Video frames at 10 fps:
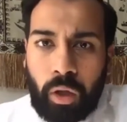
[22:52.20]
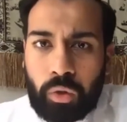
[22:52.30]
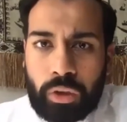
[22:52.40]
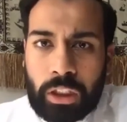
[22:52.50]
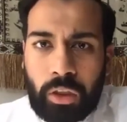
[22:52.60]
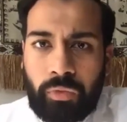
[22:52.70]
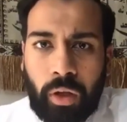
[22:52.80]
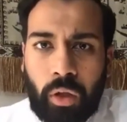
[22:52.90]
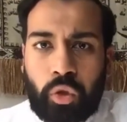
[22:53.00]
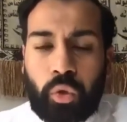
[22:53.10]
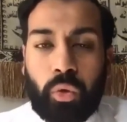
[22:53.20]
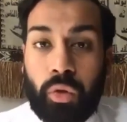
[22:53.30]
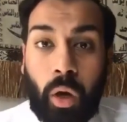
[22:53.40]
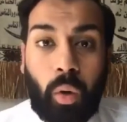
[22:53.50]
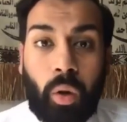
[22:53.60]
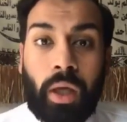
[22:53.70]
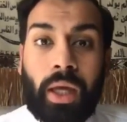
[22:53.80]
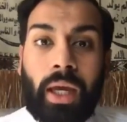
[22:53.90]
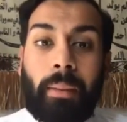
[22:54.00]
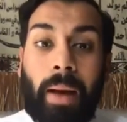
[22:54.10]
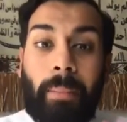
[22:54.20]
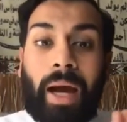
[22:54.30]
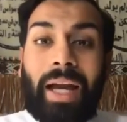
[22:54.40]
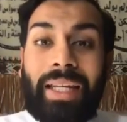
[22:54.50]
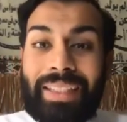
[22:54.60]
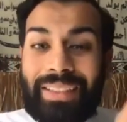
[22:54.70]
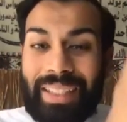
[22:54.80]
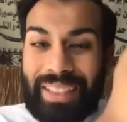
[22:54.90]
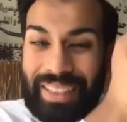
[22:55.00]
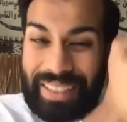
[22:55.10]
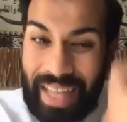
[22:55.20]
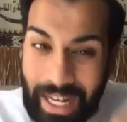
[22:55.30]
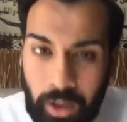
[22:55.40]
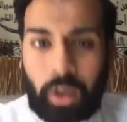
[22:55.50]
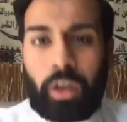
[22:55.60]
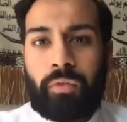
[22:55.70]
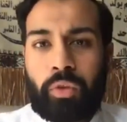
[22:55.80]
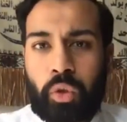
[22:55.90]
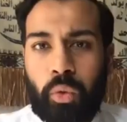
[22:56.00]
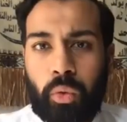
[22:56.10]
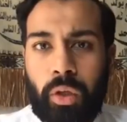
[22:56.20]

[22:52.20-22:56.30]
doesn't follow truth. No, Imam Ali is the standard of truth.